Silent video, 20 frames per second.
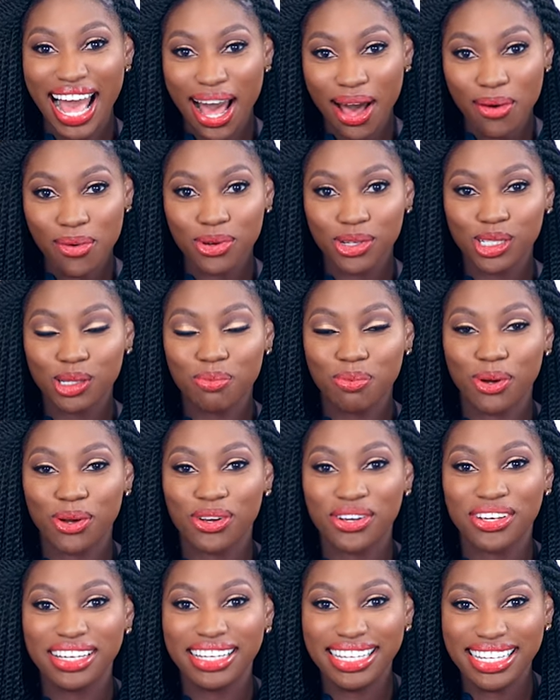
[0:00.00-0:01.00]
hours
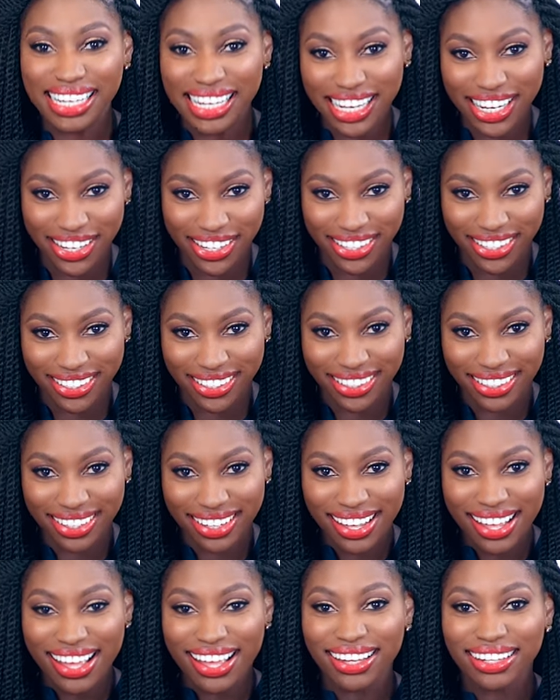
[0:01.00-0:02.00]
per year
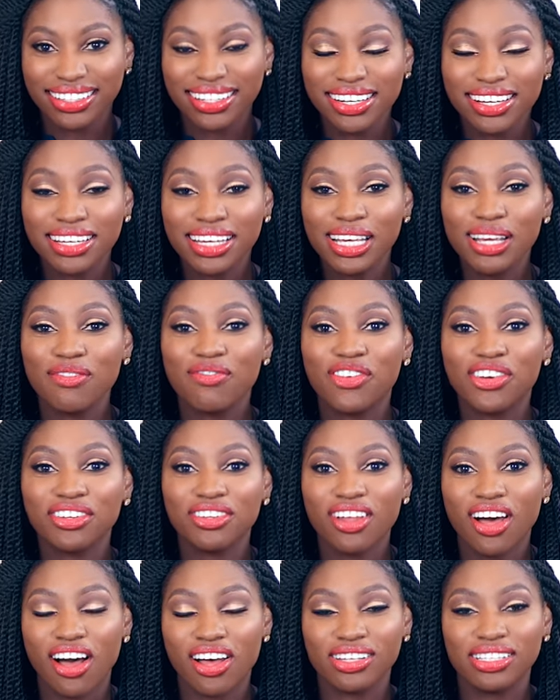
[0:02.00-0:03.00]
looking for
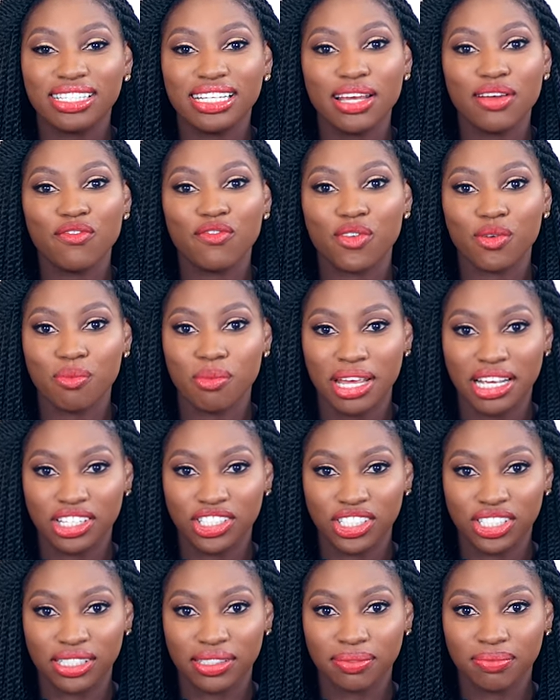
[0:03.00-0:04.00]
lost
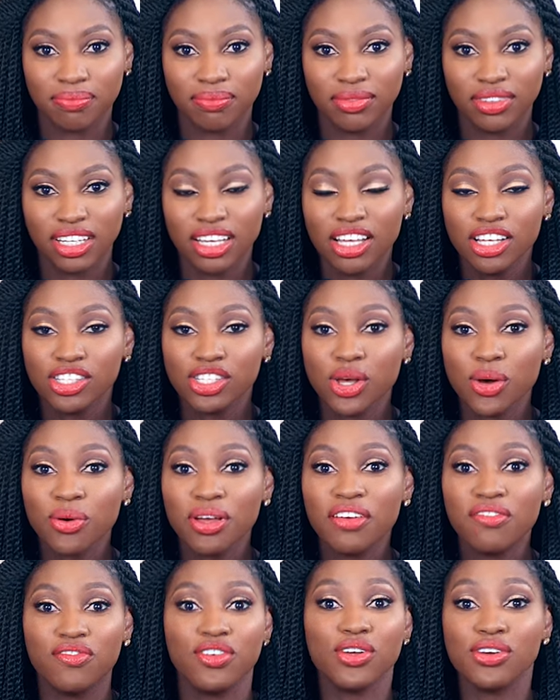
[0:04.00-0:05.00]
information. So
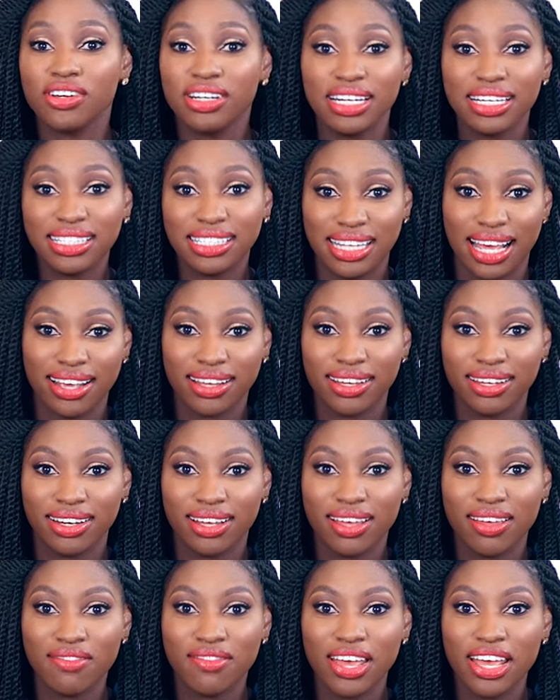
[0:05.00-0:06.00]
if you're an
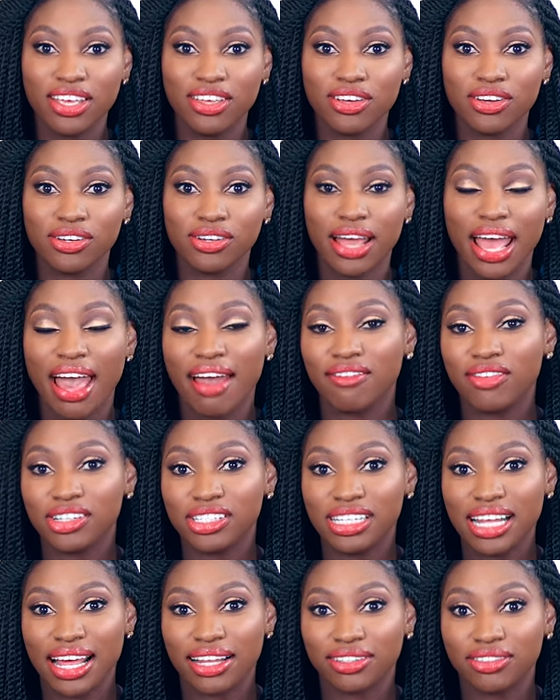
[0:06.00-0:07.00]
executive and your
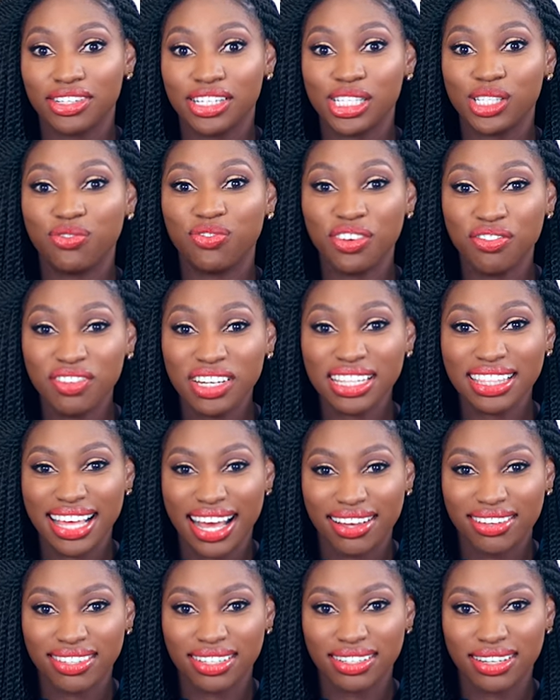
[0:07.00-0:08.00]
average salary is
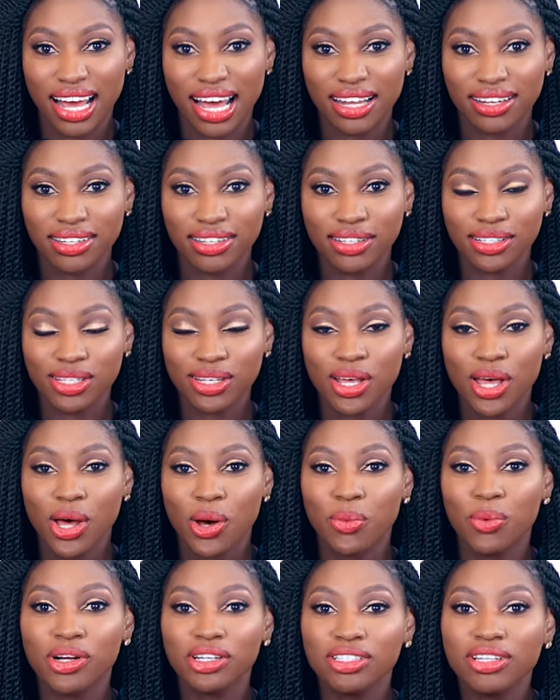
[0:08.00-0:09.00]
$50,000,
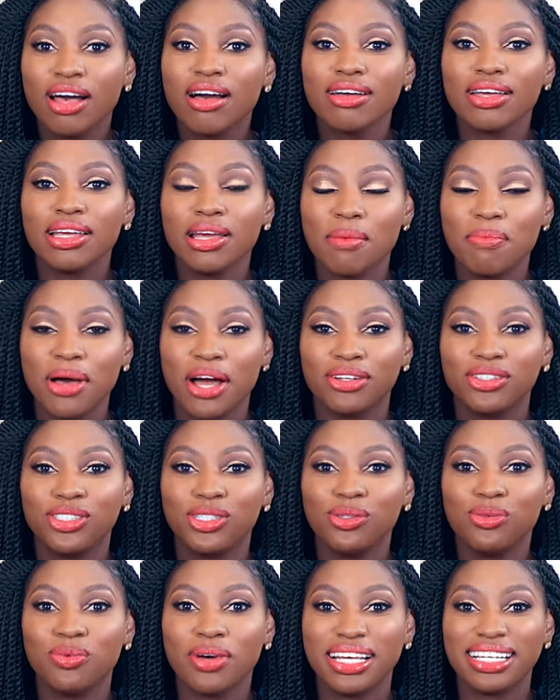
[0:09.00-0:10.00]
we're talking
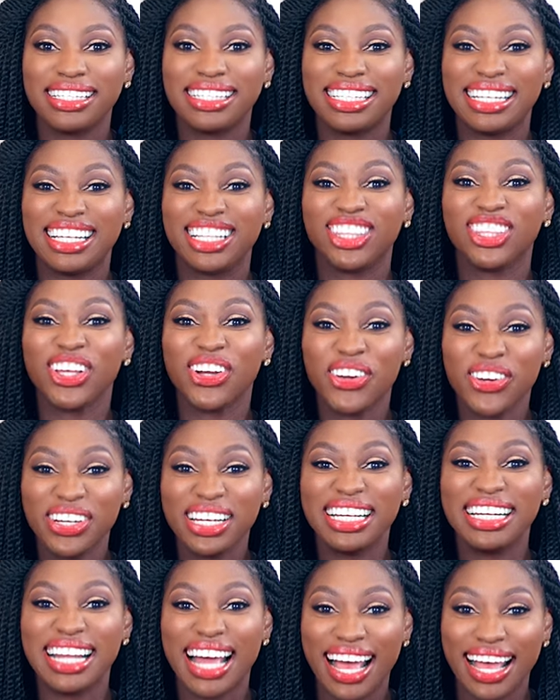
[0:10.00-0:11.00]
about you wasting
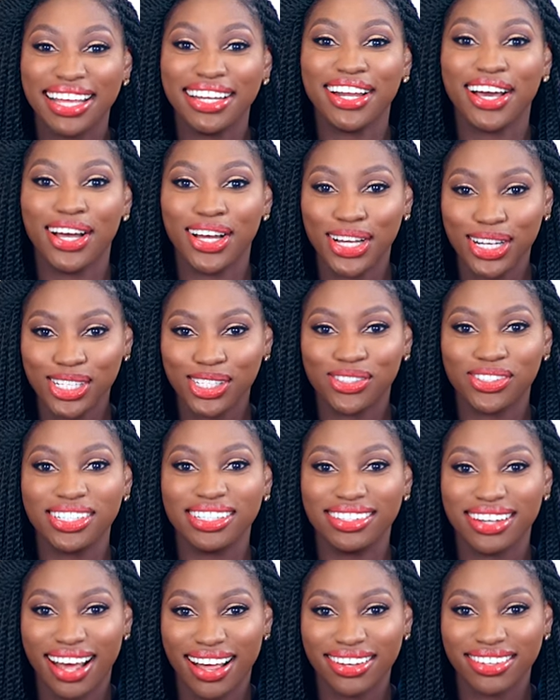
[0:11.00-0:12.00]

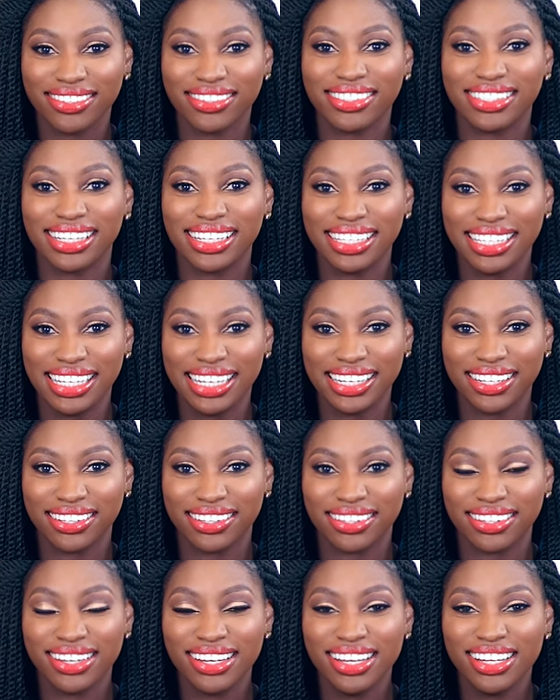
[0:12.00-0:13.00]
$3,900 a
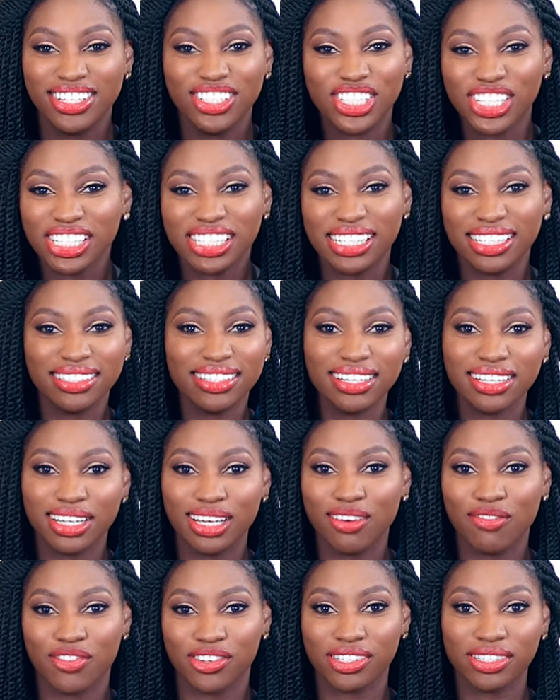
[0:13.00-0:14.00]
year just in
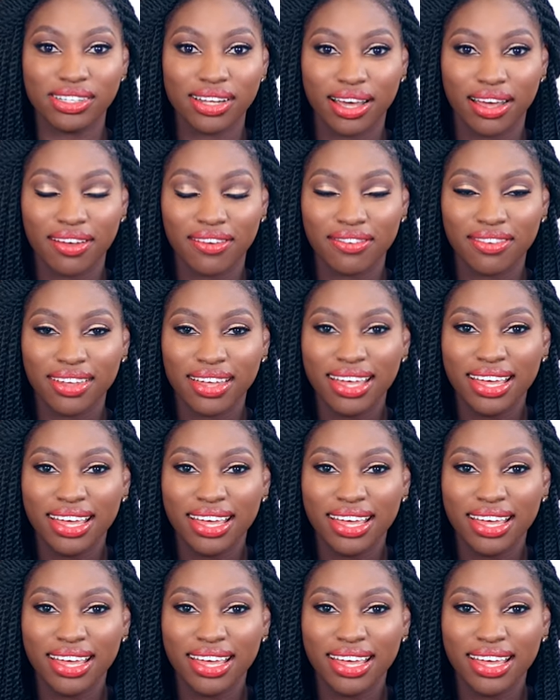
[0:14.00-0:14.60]
looking for stuff.